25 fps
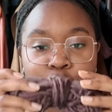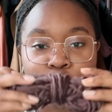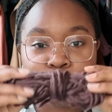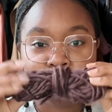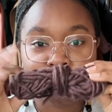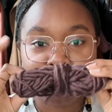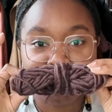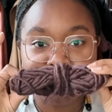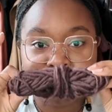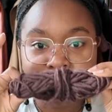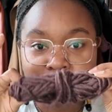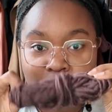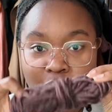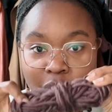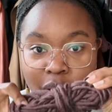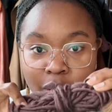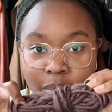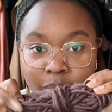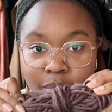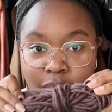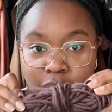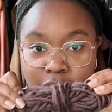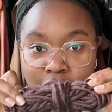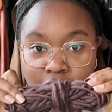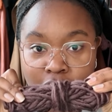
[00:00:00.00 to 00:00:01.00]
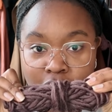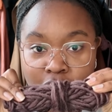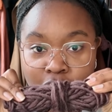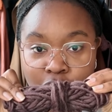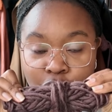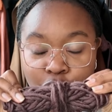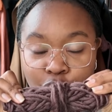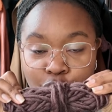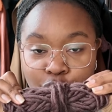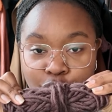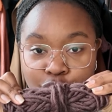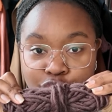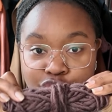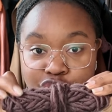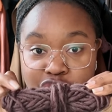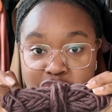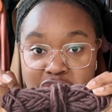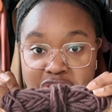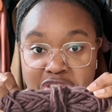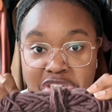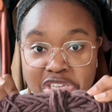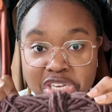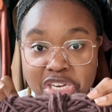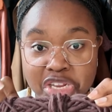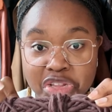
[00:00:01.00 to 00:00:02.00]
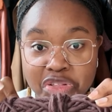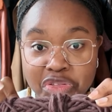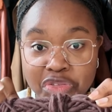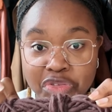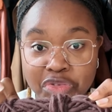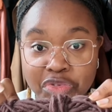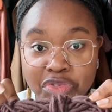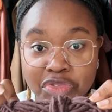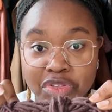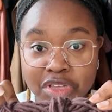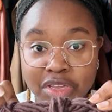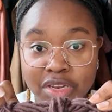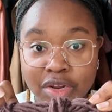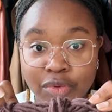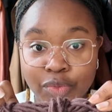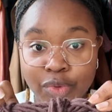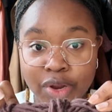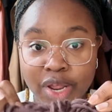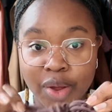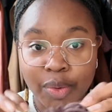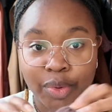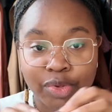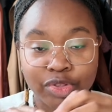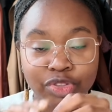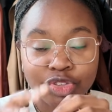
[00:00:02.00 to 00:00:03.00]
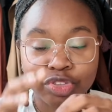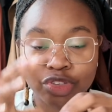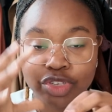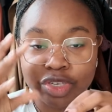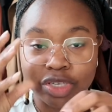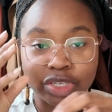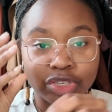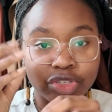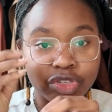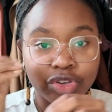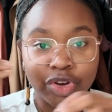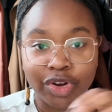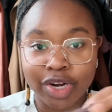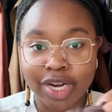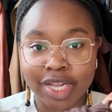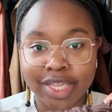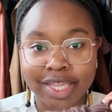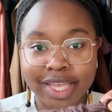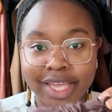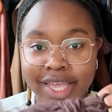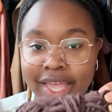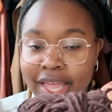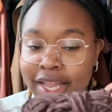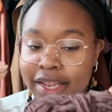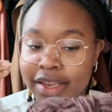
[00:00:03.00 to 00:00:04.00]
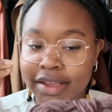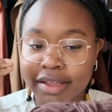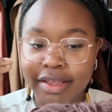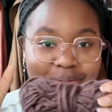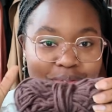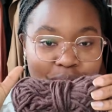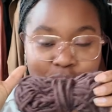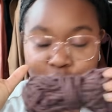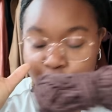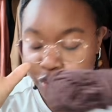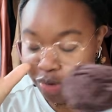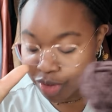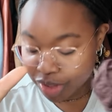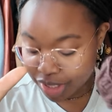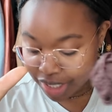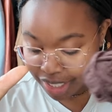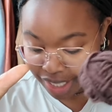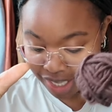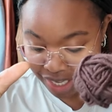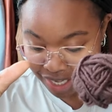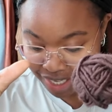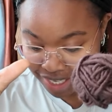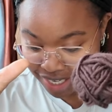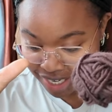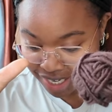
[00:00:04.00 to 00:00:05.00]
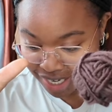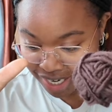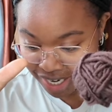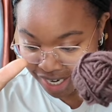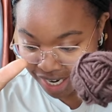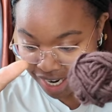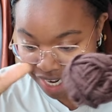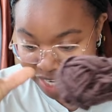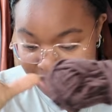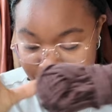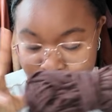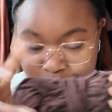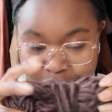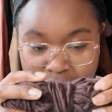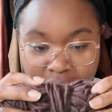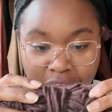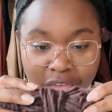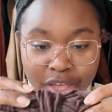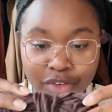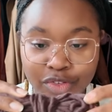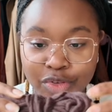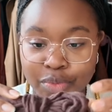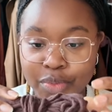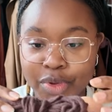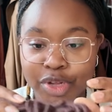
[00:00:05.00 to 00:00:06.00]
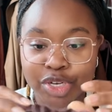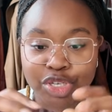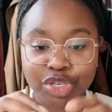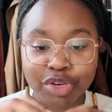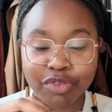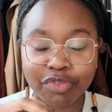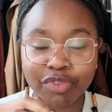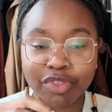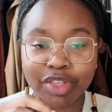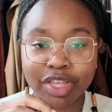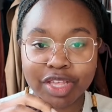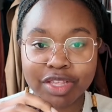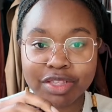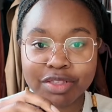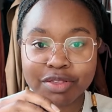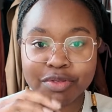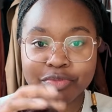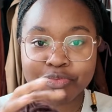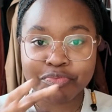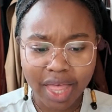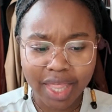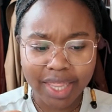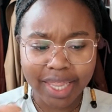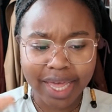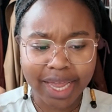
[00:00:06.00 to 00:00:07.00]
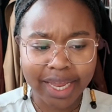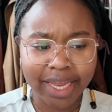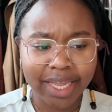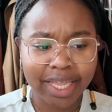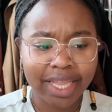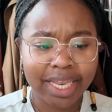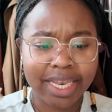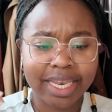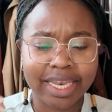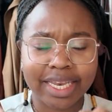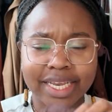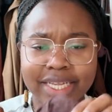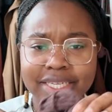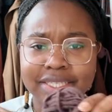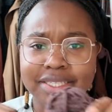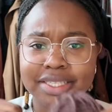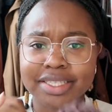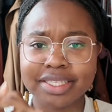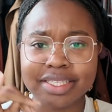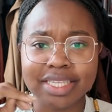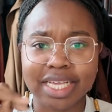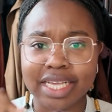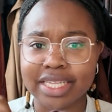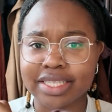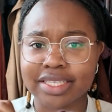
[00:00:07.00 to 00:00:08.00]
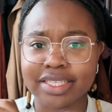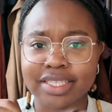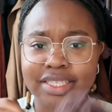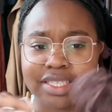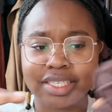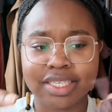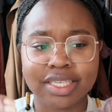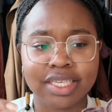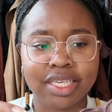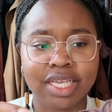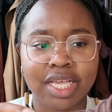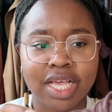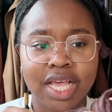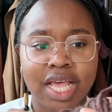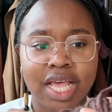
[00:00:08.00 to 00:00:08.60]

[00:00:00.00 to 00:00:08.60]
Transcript: boyfriend's mom, who just didn't use it when I was starting to get totally into knitting. She was like, I have a bunch of these like knit sets,